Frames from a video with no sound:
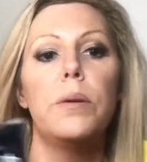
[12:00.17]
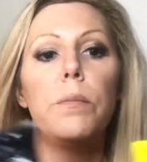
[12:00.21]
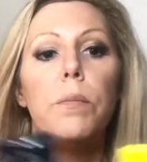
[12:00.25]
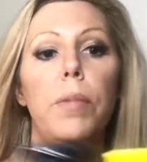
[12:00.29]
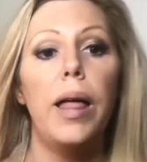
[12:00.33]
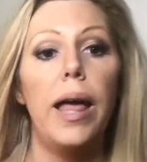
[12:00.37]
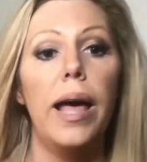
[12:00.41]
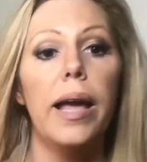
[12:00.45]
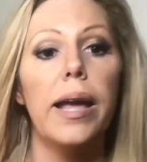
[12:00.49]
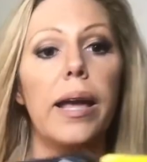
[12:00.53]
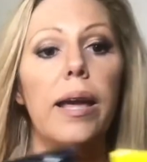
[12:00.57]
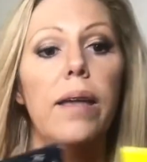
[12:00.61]
the
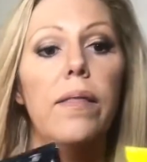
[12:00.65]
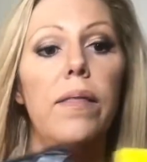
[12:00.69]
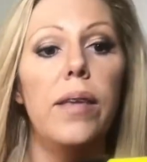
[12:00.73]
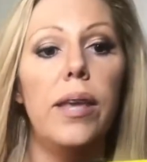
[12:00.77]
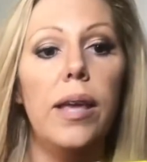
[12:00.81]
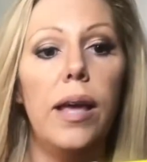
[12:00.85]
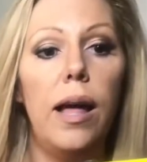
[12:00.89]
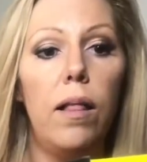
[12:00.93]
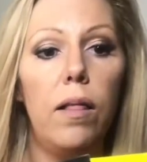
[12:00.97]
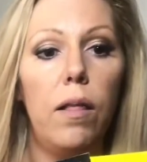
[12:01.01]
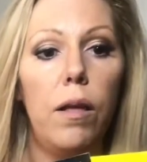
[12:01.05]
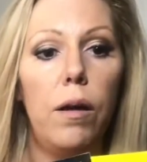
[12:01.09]
black and the
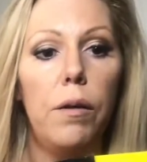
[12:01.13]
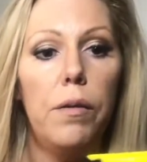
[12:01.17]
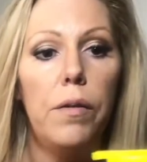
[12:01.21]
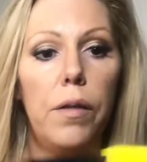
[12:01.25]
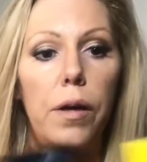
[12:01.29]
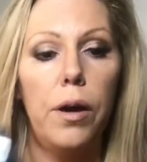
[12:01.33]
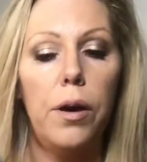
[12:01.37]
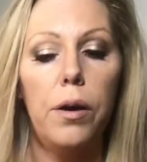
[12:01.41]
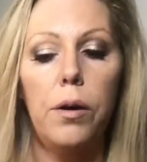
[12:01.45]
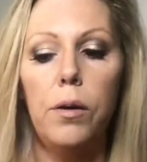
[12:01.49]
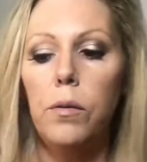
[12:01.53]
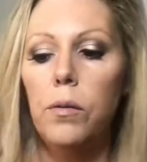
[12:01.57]
yellow
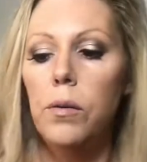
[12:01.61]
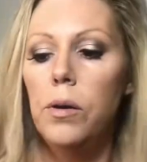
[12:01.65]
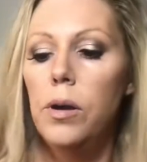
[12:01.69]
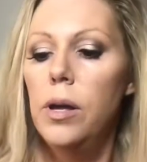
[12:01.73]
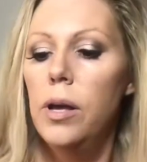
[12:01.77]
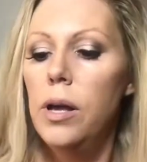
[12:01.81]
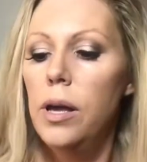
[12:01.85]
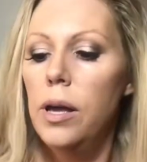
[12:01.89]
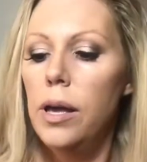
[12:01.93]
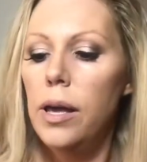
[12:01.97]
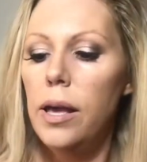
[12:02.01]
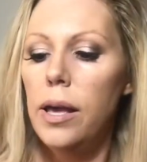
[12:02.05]
though
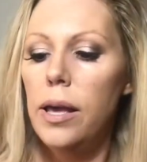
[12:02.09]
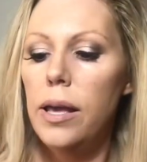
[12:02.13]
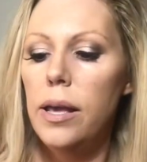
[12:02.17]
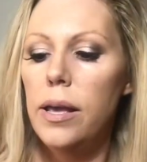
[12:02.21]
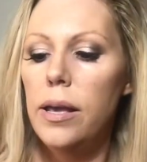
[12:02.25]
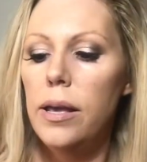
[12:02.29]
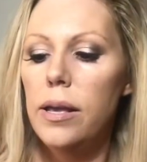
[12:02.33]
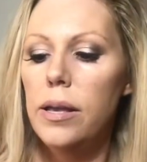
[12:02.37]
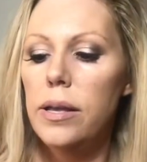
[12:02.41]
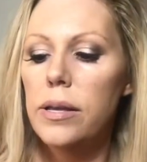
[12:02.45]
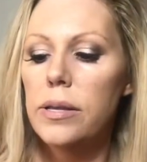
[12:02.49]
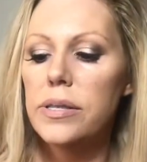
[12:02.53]

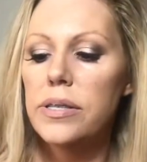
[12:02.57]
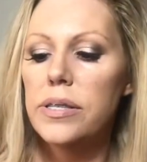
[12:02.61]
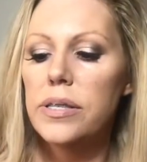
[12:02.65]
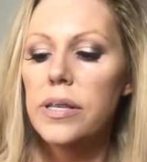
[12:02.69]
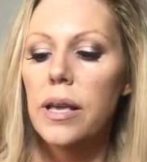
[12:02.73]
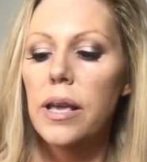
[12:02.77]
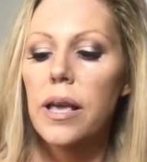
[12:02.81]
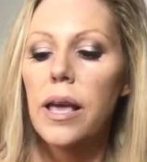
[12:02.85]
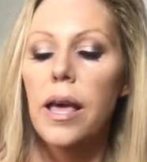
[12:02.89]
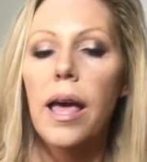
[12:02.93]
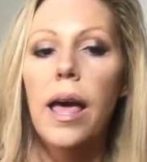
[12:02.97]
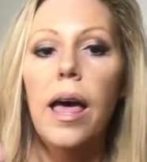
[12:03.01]
is
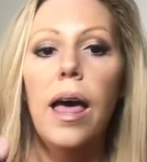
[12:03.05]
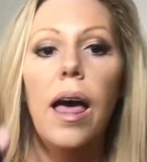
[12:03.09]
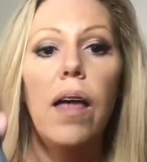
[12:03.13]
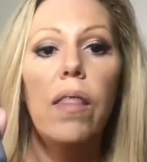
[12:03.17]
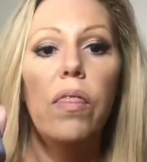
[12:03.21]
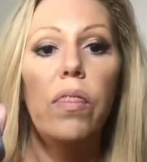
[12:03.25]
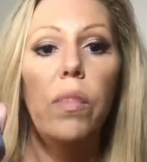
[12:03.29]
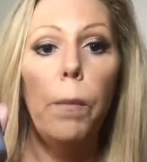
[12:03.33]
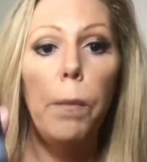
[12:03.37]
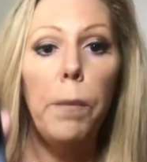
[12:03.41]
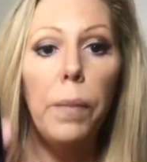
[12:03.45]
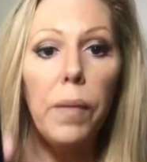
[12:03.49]

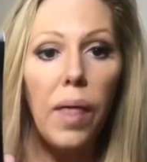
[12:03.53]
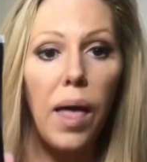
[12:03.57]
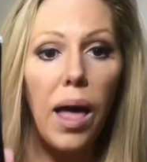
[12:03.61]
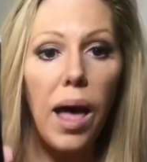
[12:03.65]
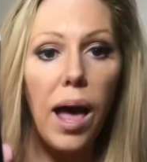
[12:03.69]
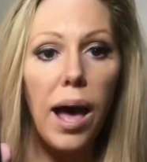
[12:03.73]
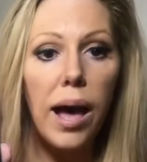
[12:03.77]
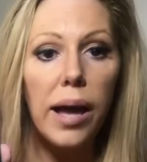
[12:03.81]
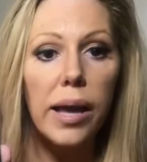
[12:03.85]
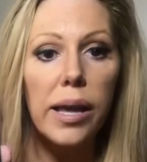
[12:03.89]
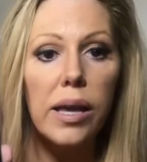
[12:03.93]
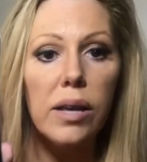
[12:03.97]
the
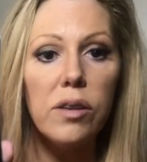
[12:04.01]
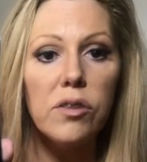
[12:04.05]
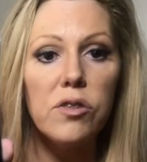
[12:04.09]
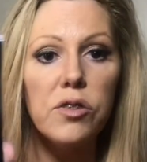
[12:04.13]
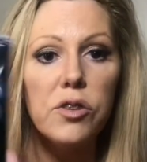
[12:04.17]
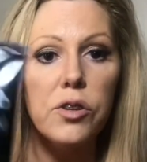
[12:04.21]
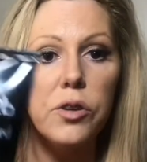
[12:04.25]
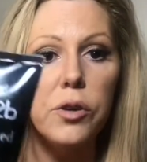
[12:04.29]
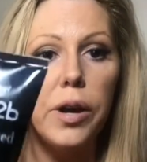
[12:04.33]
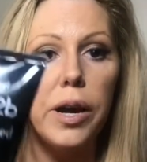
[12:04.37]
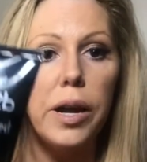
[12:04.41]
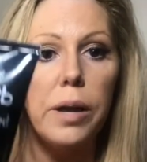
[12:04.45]
black is
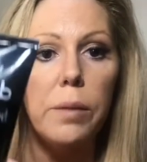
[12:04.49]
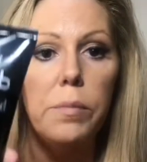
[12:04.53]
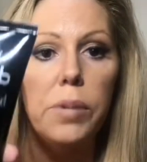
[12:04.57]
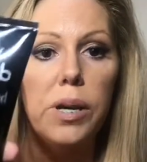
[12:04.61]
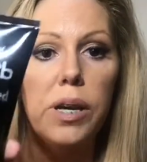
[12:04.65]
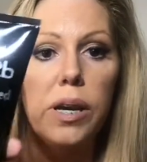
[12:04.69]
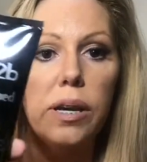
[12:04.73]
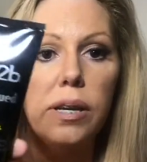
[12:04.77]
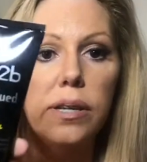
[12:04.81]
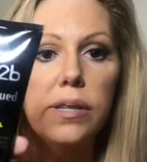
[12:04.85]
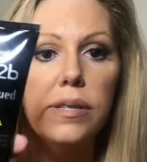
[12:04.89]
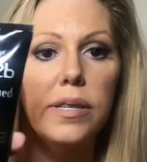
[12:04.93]
great
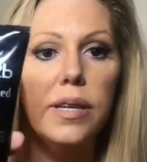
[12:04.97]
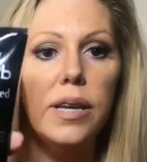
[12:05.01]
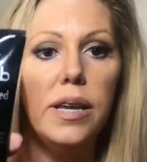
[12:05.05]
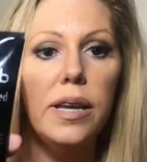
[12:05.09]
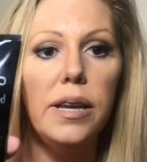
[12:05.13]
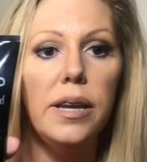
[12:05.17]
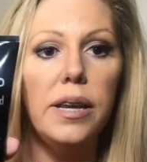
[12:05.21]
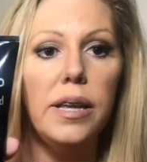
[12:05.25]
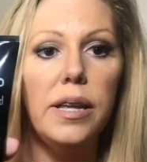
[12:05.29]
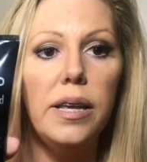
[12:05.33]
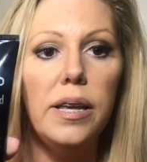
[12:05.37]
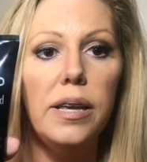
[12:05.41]
because
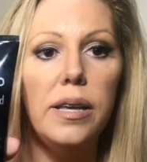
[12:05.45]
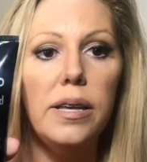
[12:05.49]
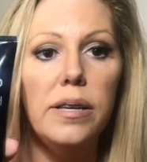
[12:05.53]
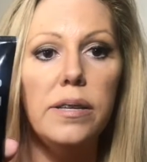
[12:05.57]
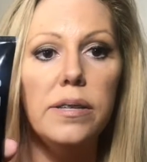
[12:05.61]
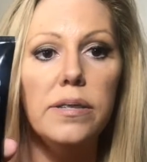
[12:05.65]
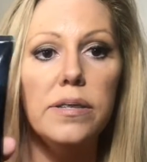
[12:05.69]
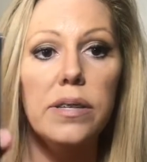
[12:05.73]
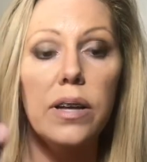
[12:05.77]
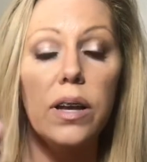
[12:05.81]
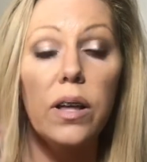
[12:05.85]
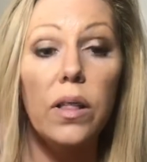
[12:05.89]
it
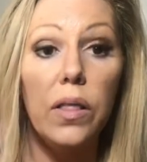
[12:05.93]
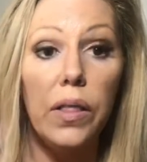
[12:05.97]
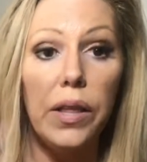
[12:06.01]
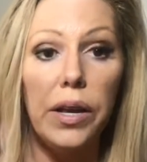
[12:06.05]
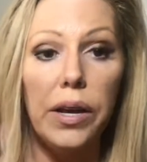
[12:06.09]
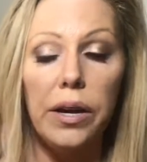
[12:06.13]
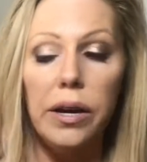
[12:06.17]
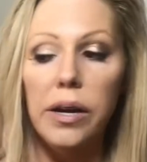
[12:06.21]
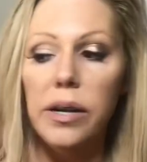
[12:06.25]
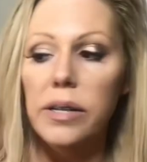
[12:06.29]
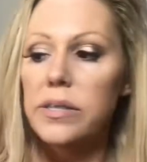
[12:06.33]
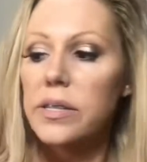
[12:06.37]
is
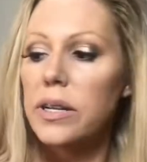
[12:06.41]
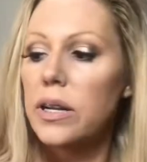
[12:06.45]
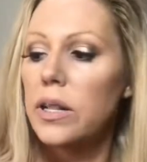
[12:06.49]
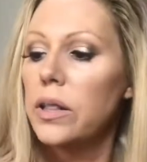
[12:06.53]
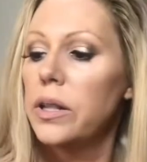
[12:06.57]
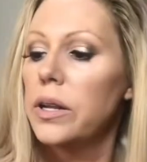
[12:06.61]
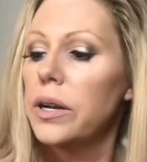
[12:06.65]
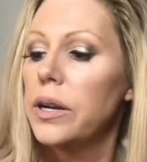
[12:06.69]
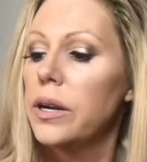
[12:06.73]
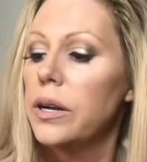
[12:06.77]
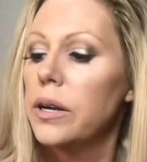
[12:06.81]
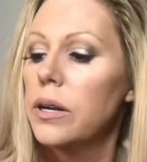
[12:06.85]
clear, it's a
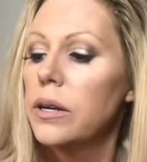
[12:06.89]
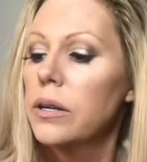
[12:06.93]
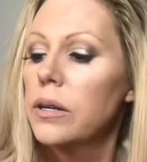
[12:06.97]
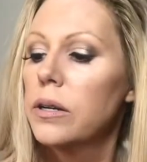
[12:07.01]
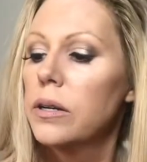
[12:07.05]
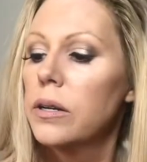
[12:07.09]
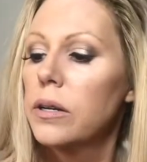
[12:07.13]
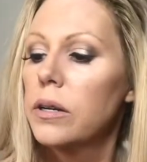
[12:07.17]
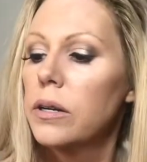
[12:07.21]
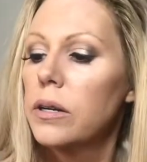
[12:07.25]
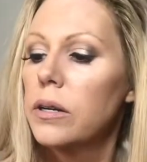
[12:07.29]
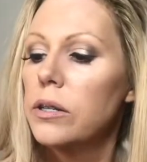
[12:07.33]
clear
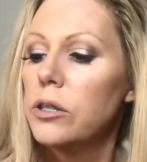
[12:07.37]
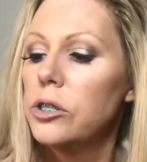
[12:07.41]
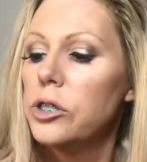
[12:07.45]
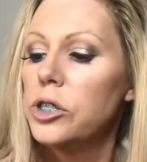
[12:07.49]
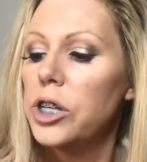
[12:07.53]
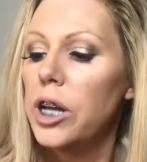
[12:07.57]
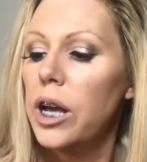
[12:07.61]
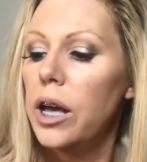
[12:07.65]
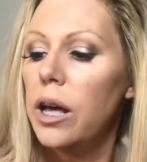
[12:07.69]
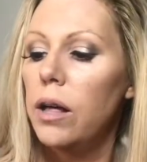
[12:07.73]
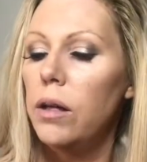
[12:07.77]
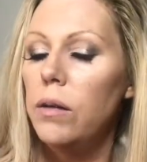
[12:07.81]

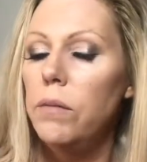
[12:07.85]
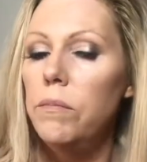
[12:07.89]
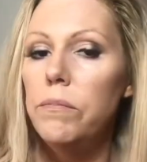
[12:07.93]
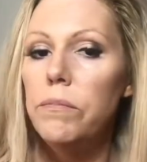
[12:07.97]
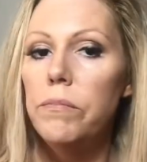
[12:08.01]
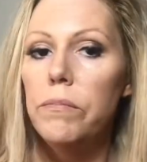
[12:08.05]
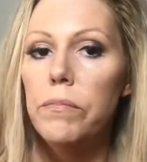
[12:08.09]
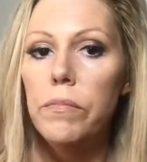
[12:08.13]
gel,